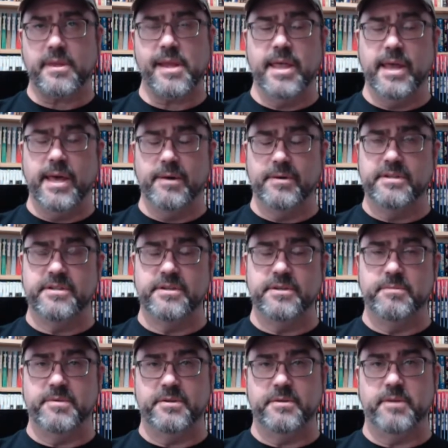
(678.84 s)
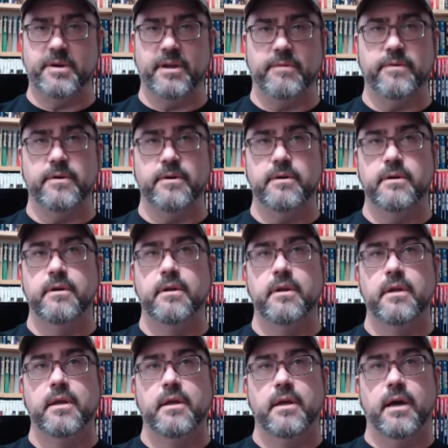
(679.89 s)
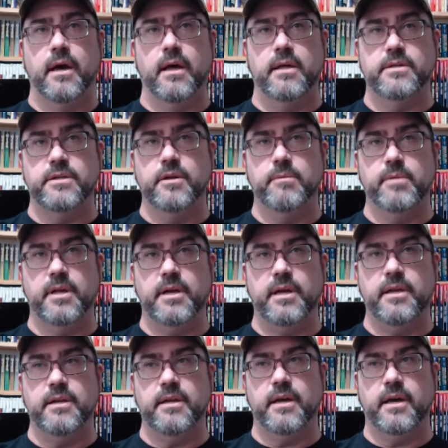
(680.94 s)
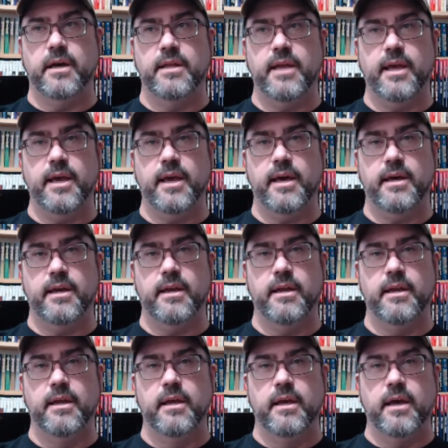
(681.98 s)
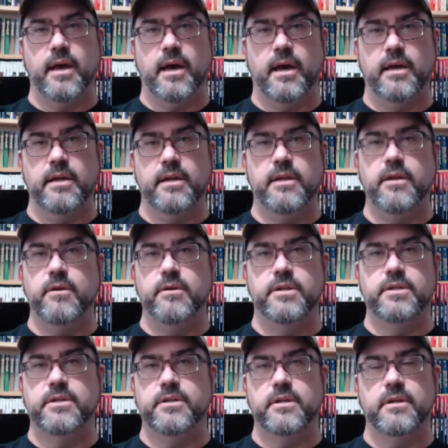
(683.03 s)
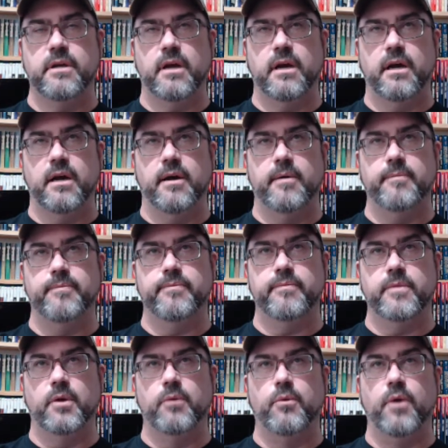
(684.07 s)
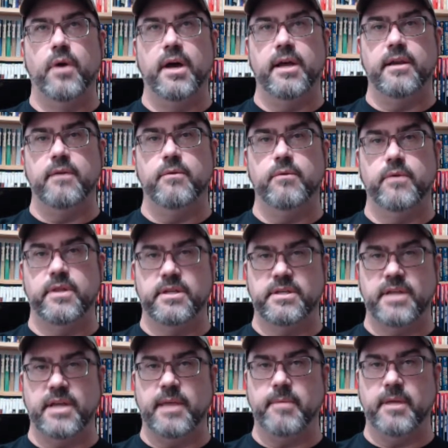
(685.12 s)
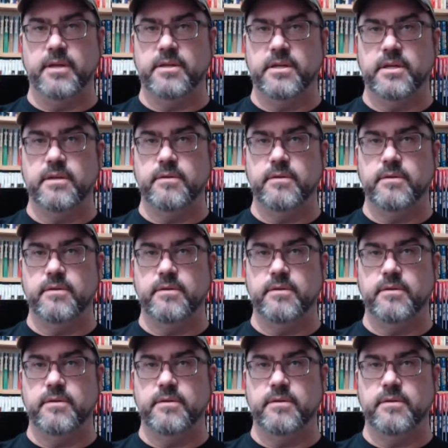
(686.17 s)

And that was super, super helpful. Snowblind, they had a huge run with the same engine.